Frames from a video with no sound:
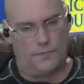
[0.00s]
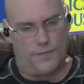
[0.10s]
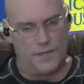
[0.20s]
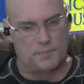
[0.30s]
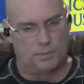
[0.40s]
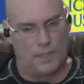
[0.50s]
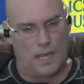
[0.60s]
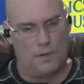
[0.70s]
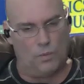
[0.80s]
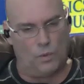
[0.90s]
this
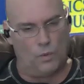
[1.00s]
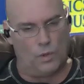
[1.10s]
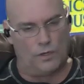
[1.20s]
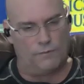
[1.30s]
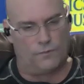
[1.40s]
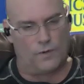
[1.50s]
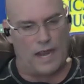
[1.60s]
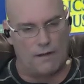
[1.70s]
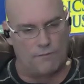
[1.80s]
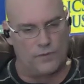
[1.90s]
plan will work for
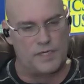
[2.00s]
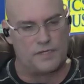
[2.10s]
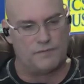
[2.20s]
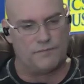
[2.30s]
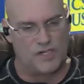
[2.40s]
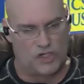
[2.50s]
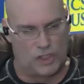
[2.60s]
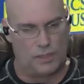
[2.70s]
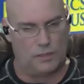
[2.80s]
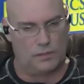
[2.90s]
every
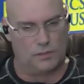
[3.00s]
division